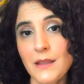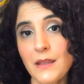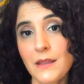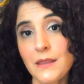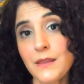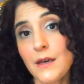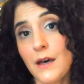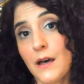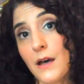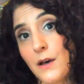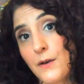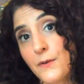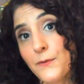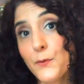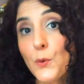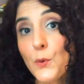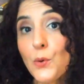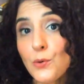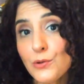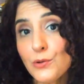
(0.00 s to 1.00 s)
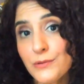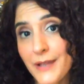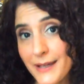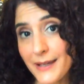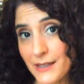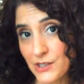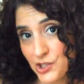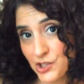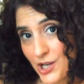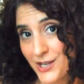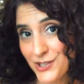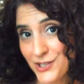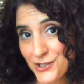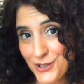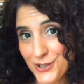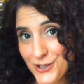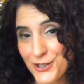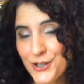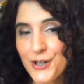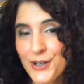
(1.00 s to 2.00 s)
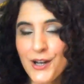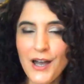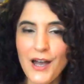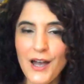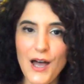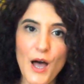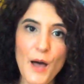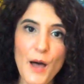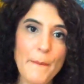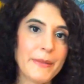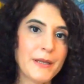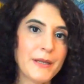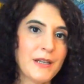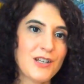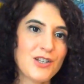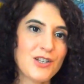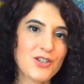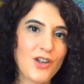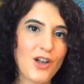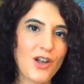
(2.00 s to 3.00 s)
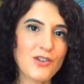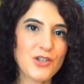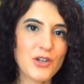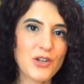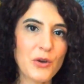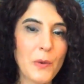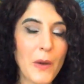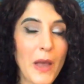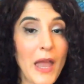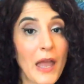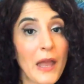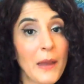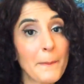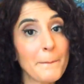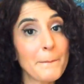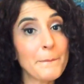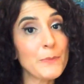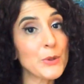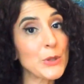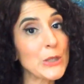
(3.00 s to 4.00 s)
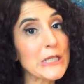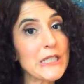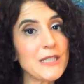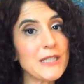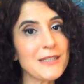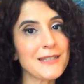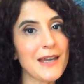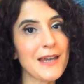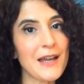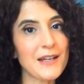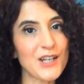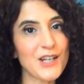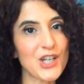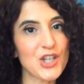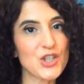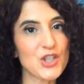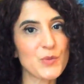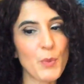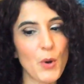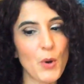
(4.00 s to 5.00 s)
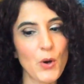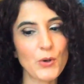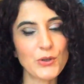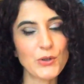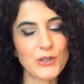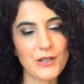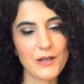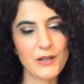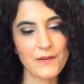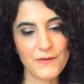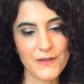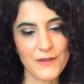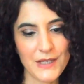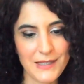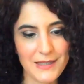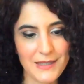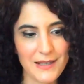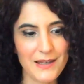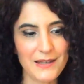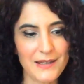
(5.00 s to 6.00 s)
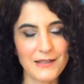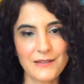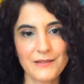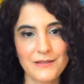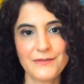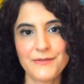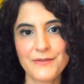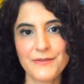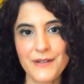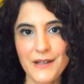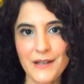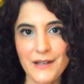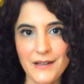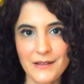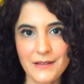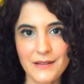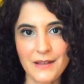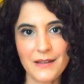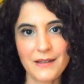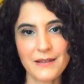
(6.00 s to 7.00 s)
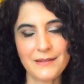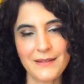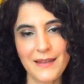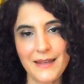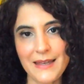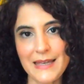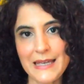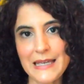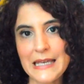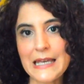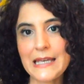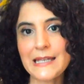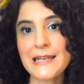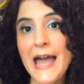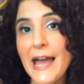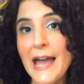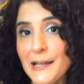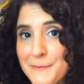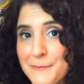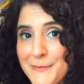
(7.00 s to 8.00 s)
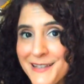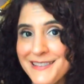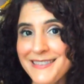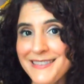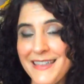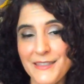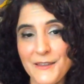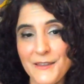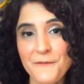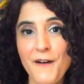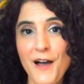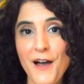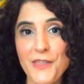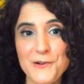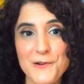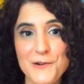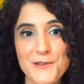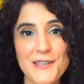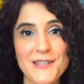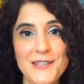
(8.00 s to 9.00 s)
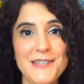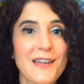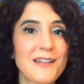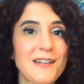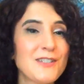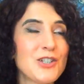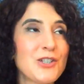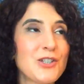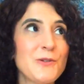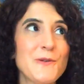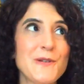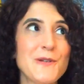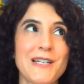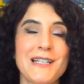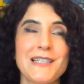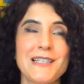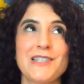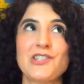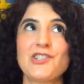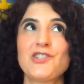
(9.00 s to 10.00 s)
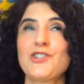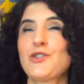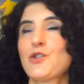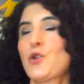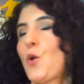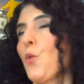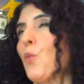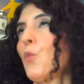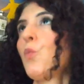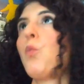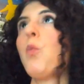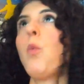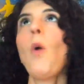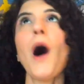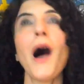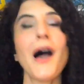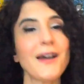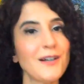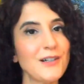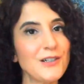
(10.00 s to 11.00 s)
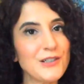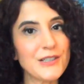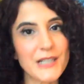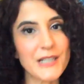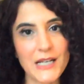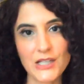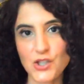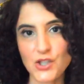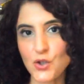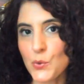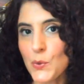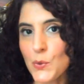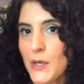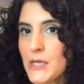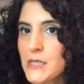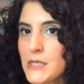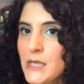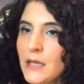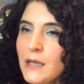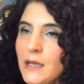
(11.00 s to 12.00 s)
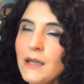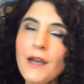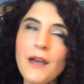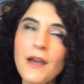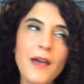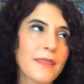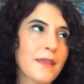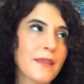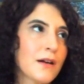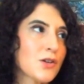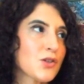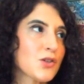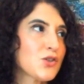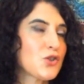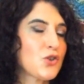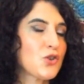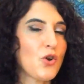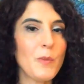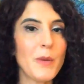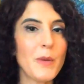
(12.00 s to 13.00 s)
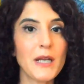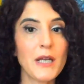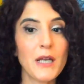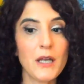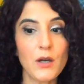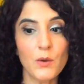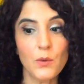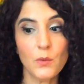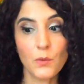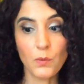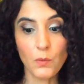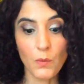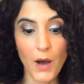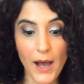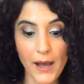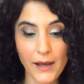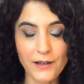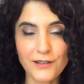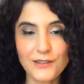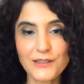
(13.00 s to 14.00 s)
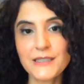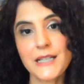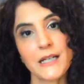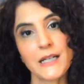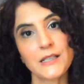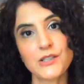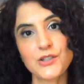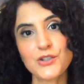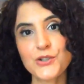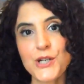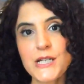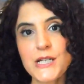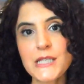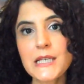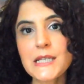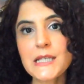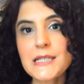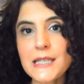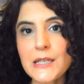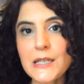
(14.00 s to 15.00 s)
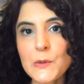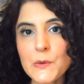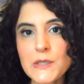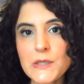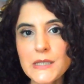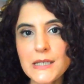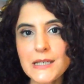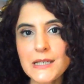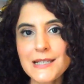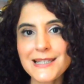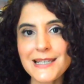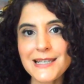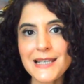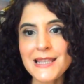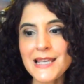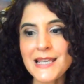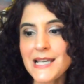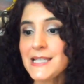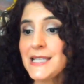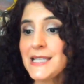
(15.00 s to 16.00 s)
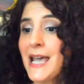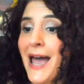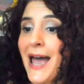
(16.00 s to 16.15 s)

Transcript: a fool, like a jester, but he's also a priest and he's part of this kind of enactment that the father and the son do. And it's just wild. It's crazy. There are so many wild and crazy sequences in this.